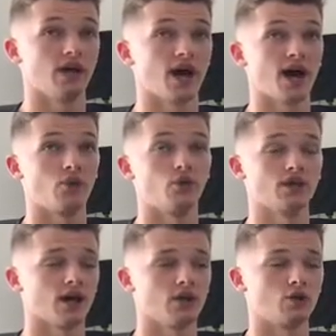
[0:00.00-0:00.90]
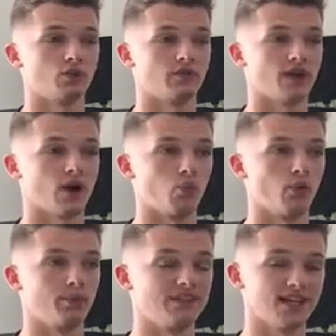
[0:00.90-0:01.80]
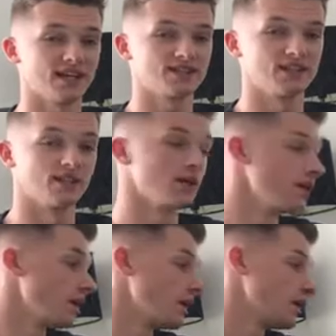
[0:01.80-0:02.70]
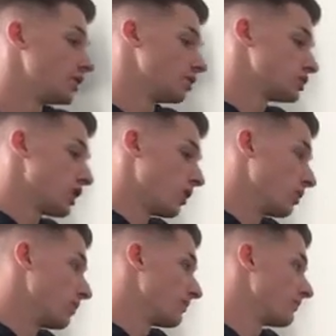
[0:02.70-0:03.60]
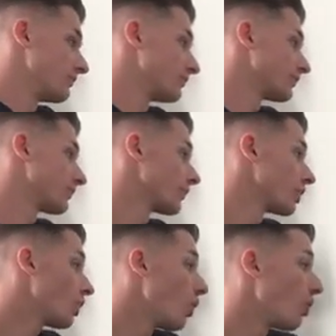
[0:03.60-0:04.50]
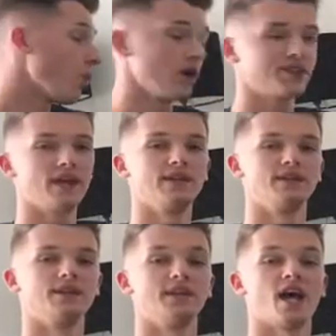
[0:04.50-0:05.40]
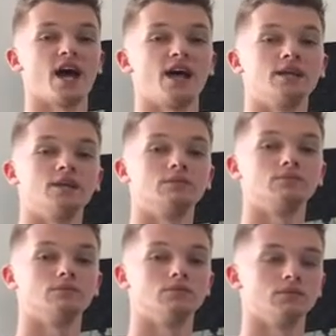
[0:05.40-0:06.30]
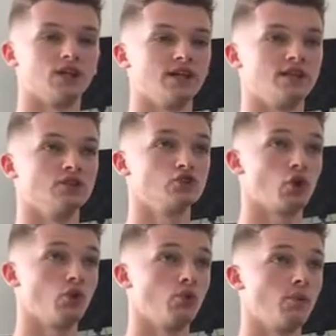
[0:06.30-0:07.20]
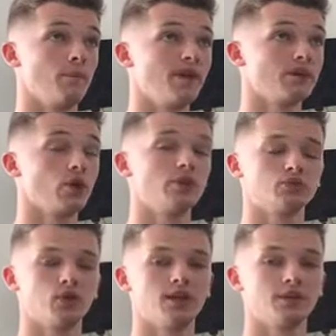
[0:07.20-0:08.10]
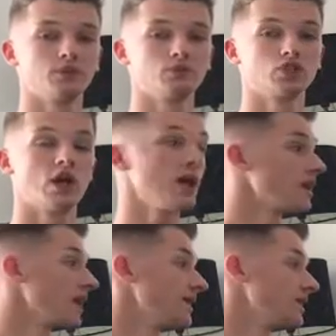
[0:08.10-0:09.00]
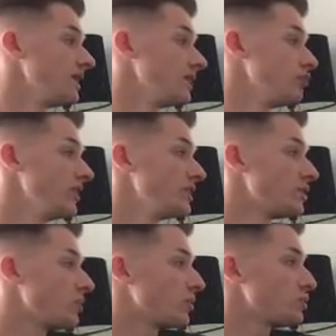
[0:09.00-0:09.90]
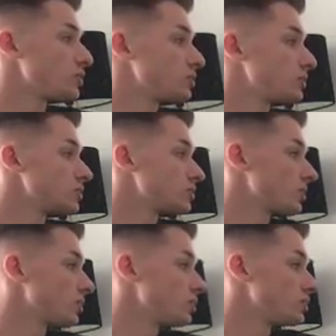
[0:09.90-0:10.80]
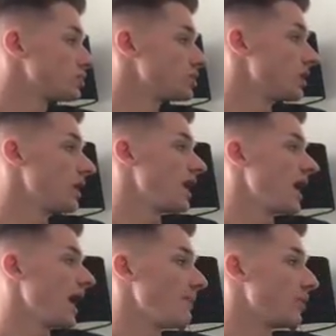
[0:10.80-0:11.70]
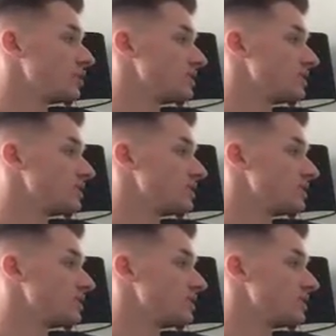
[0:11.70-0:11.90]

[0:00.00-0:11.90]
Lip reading: I would get along with that would be tested. So, what day did I lead? So, me and Lewis Williams led the Regional Schools Handball